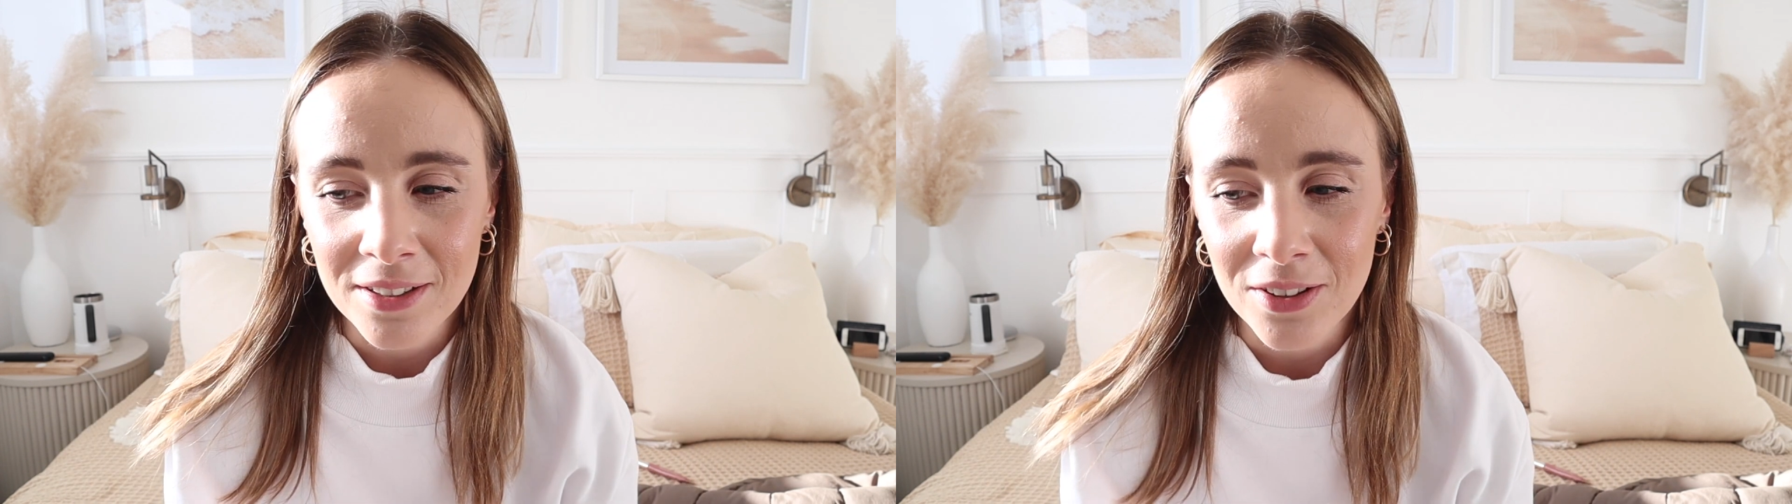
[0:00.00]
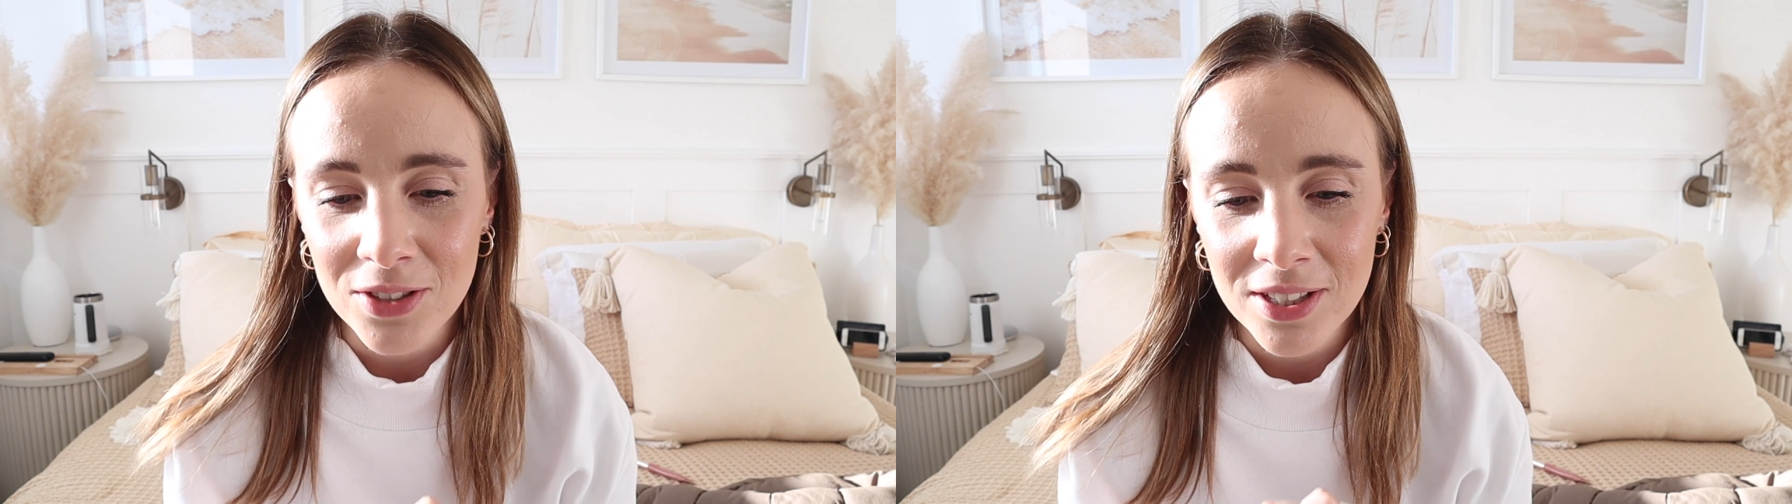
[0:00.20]

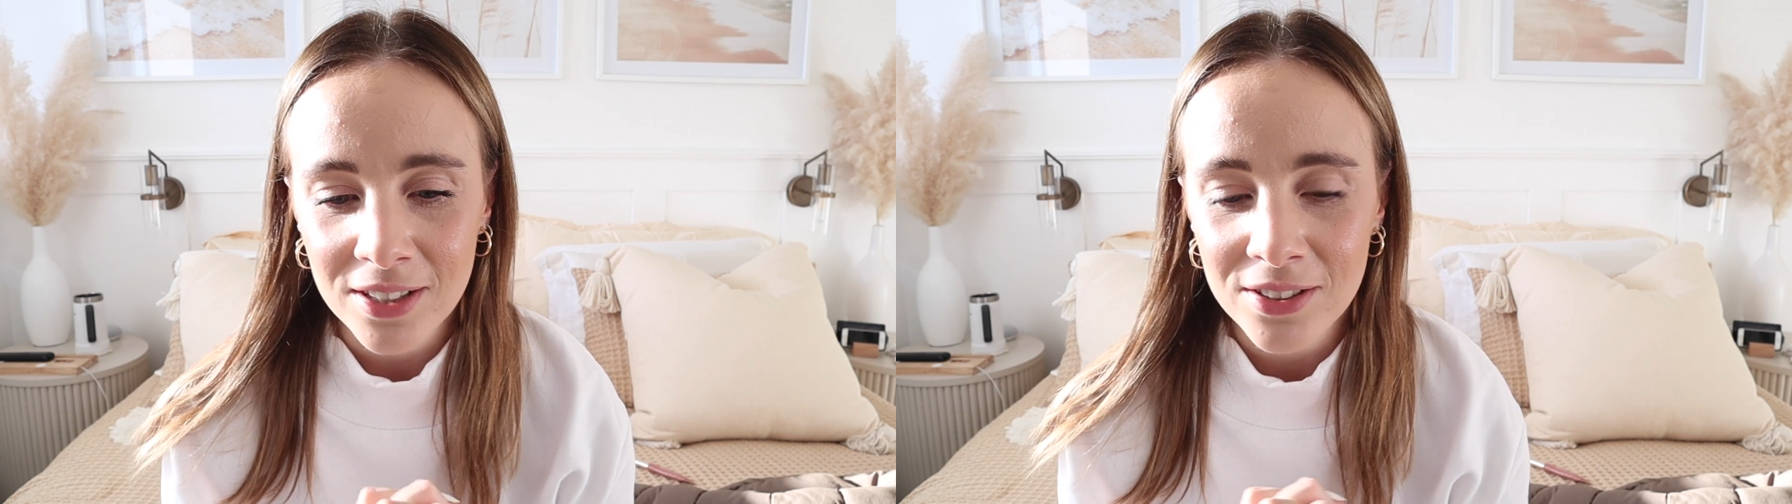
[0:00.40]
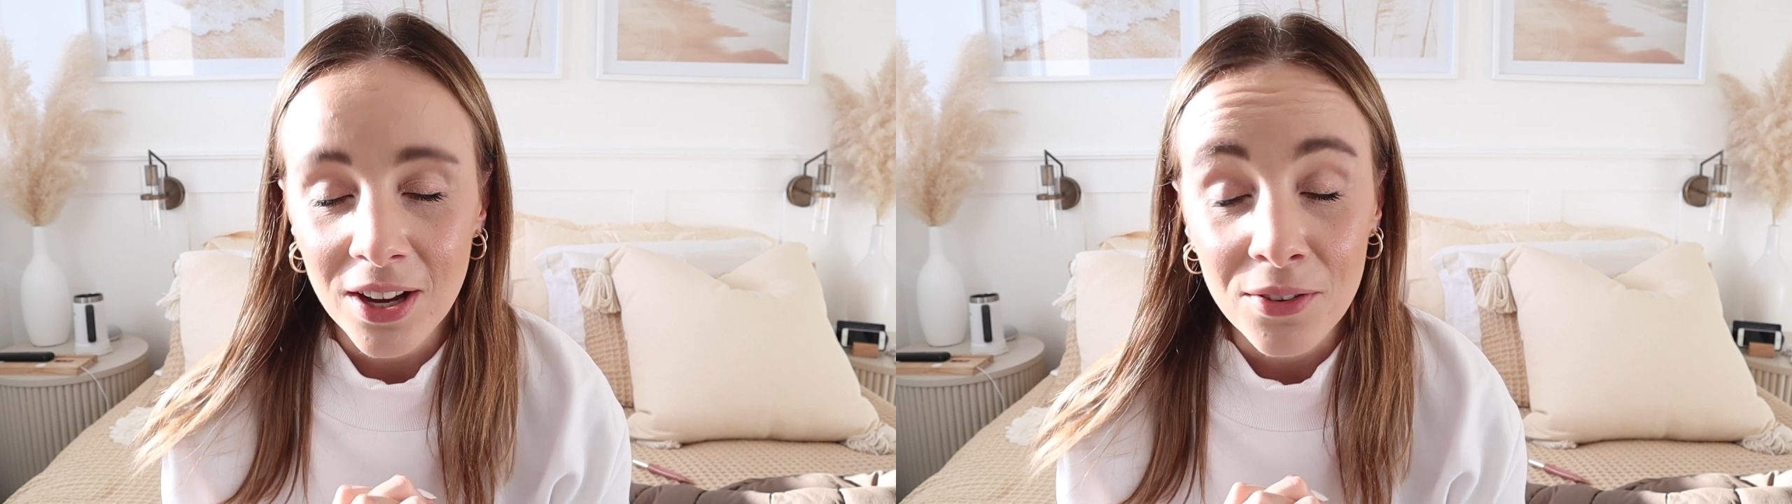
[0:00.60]
those
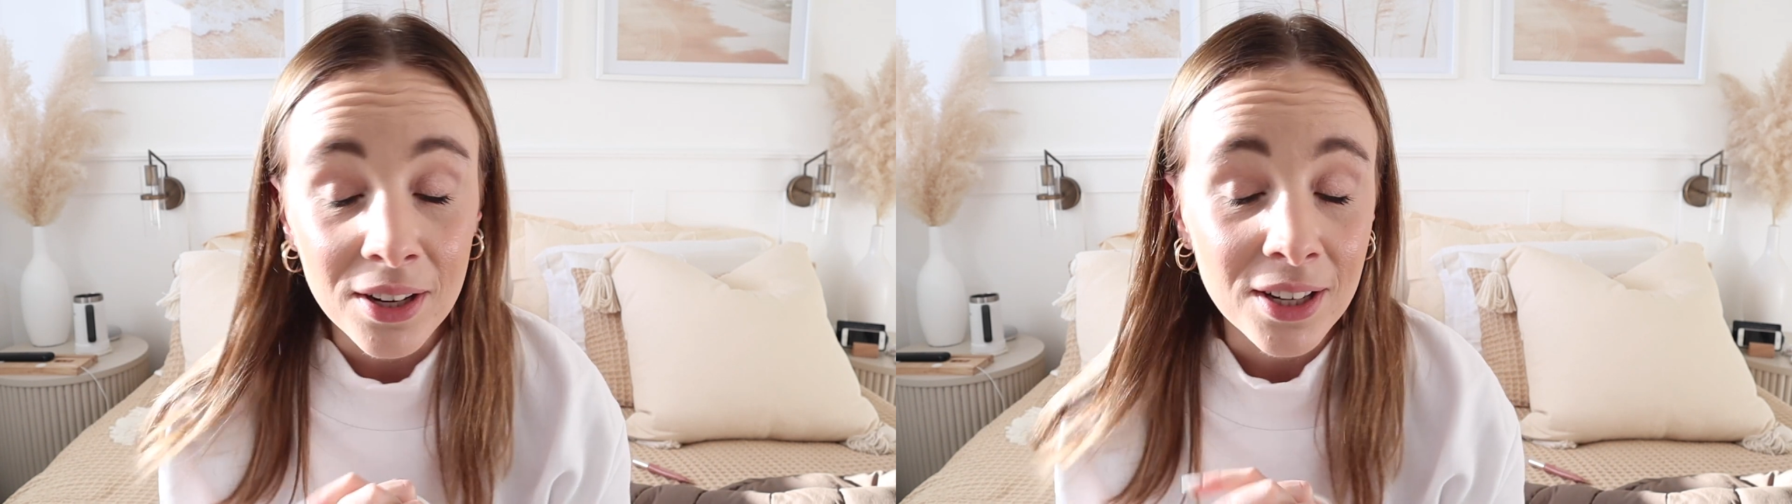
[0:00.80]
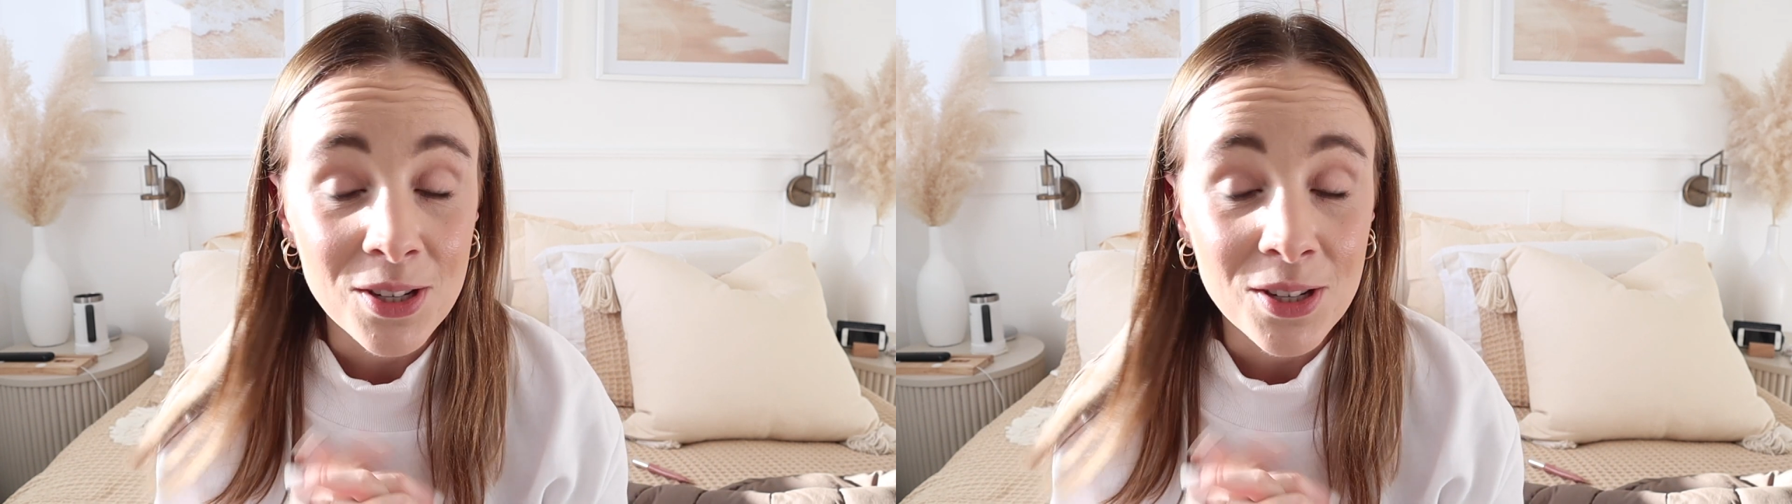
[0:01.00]
things I really